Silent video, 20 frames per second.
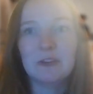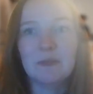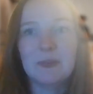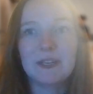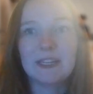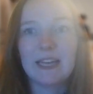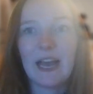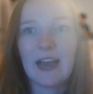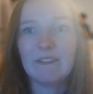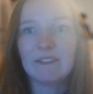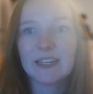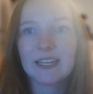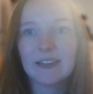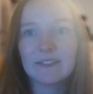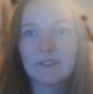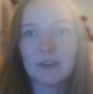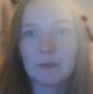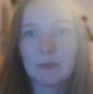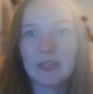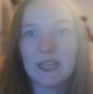who would be an
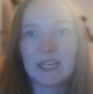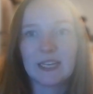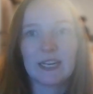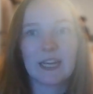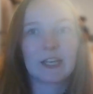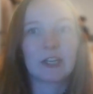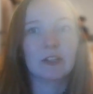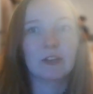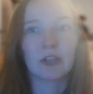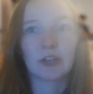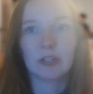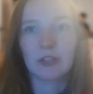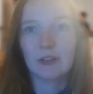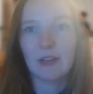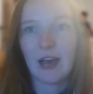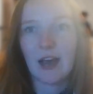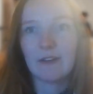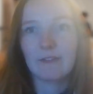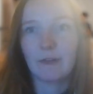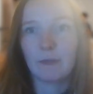advocate for me and I could learn a
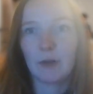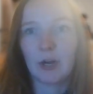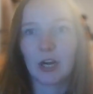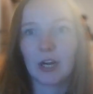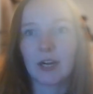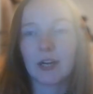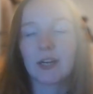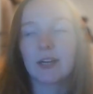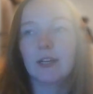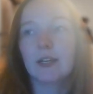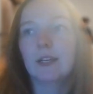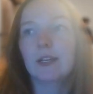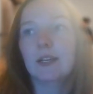lot from her.